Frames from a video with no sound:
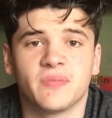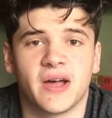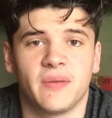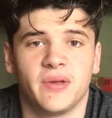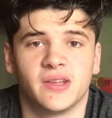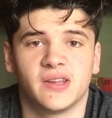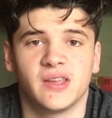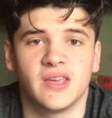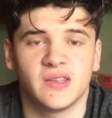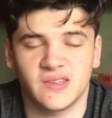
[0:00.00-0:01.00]
in my opinion.
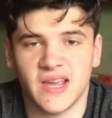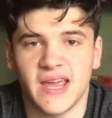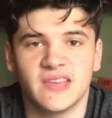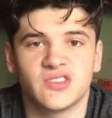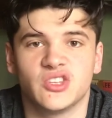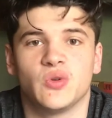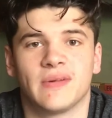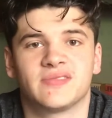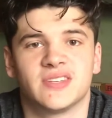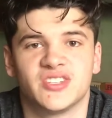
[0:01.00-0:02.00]
This guy is a
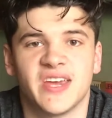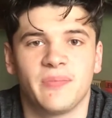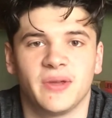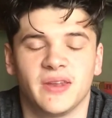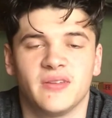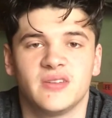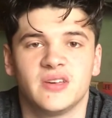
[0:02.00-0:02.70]
UFC champion.